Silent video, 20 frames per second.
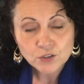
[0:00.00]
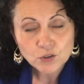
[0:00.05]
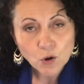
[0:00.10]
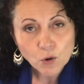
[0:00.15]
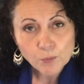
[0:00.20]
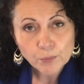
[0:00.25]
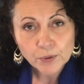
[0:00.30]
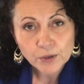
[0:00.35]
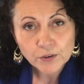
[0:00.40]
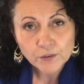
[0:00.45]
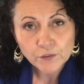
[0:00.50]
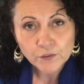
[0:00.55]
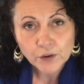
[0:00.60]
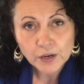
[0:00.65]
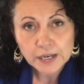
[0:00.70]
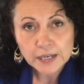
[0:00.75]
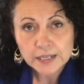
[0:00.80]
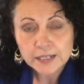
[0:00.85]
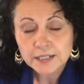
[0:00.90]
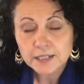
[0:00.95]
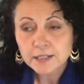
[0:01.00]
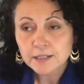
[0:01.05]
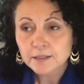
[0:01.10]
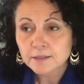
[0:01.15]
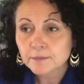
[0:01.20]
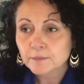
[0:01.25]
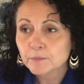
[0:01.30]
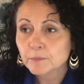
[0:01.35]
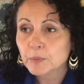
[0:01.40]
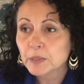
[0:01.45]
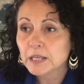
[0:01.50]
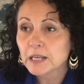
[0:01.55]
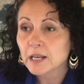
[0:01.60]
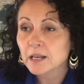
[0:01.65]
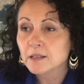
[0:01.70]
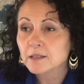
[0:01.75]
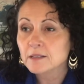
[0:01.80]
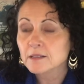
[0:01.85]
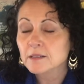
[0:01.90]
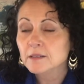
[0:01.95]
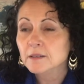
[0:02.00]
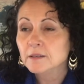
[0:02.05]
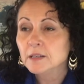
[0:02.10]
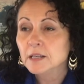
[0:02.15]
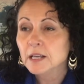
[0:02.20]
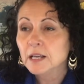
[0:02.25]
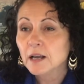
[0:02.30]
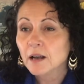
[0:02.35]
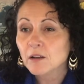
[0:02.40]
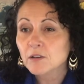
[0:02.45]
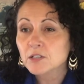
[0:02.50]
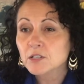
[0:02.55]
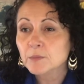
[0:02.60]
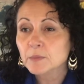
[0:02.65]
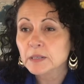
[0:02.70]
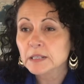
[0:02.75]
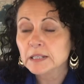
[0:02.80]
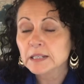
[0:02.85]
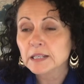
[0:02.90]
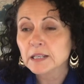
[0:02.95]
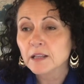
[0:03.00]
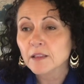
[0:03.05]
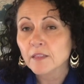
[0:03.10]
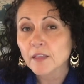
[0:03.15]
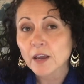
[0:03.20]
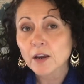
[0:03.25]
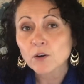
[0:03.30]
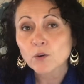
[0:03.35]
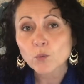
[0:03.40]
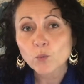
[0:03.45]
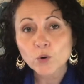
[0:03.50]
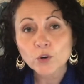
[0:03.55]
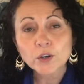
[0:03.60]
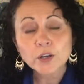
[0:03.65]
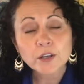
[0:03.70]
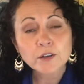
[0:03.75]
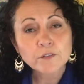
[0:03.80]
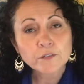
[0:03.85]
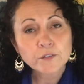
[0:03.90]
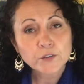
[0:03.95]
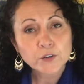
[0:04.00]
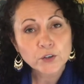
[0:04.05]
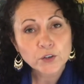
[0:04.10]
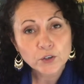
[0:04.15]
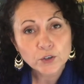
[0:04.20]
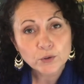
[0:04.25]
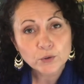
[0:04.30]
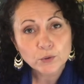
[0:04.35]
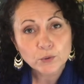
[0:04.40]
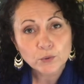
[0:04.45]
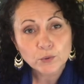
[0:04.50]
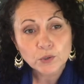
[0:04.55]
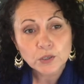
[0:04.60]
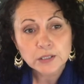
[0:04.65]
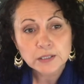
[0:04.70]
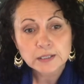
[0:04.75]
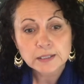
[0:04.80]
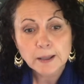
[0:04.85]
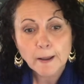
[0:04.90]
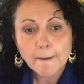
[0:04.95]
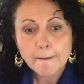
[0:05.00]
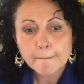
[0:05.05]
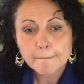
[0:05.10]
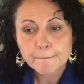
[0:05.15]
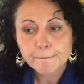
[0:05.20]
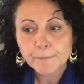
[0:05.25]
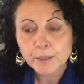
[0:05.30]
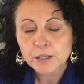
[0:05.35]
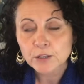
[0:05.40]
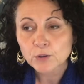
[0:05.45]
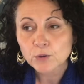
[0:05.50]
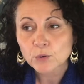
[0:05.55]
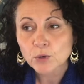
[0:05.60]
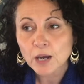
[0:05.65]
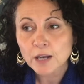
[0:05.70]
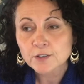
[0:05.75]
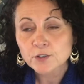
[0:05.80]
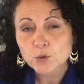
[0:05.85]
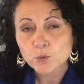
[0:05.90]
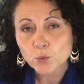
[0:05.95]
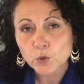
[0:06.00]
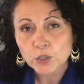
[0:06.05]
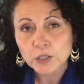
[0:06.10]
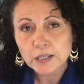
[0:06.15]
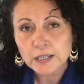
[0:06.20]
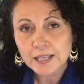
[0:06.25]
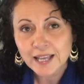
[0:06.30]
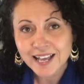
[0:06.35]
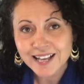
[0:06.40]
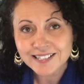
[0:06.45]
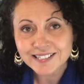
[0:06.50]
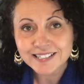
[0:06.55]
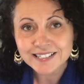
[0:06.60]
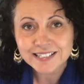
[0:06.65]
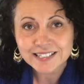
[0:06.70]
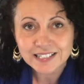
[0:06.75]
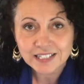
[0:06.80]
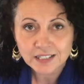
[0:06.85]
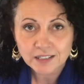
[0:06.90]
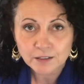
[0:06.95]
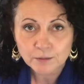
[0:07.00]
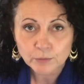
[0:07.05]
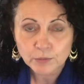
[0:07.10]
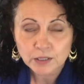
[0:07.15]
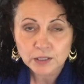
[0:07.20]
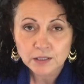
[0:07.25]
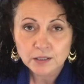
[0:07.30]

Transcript: Don't be afraid, because ultimately they are working for you, but you guys are working as a team.